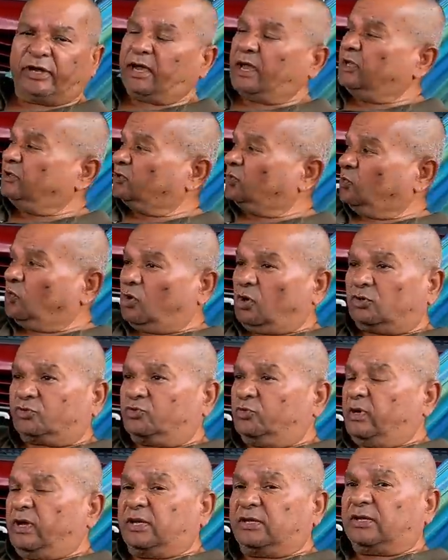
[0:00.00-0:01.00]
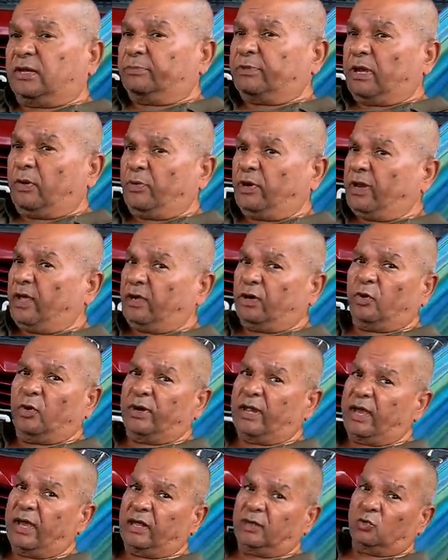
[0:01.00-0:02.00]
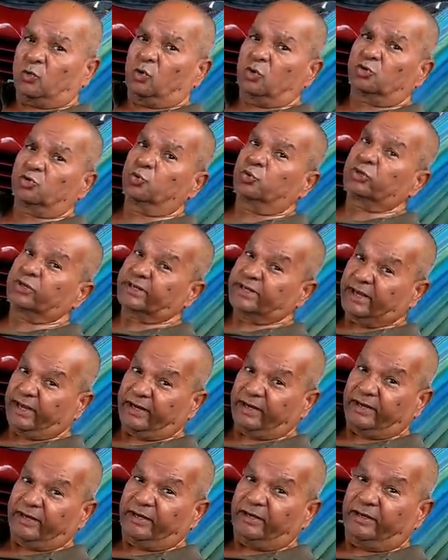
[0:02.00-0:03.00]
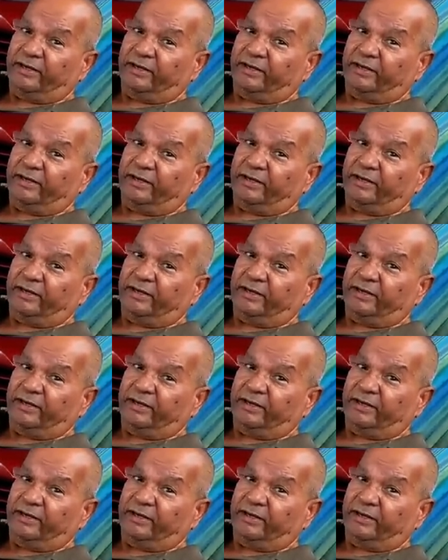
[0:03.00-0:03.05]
I used to walk through there sometime and I go and I had to walk 2 to 10.